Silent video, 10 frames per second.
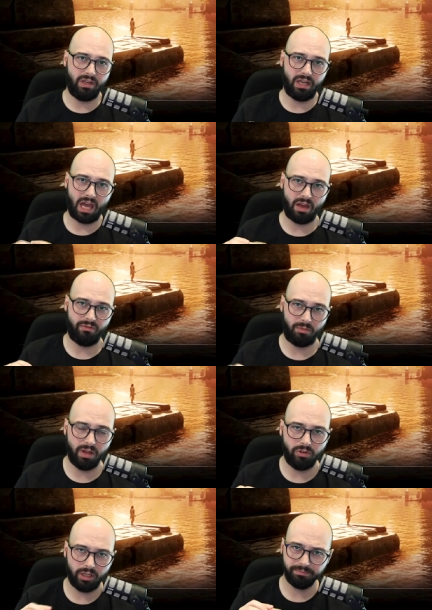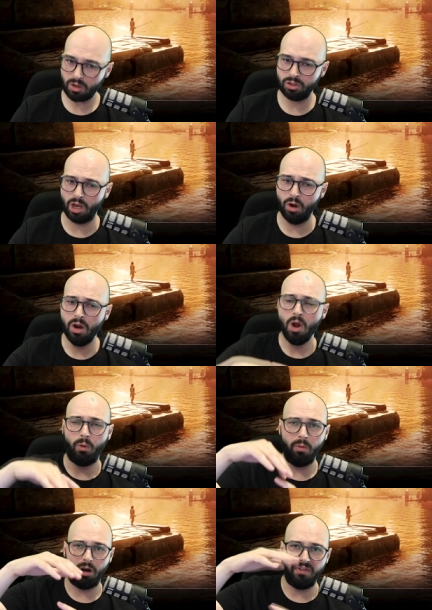you're going to have from leveling. So
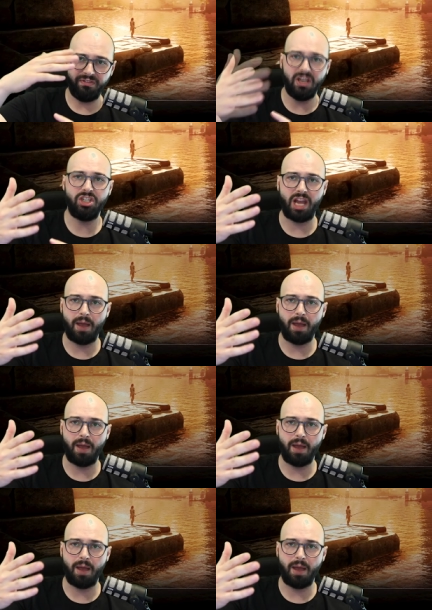we want to be finishing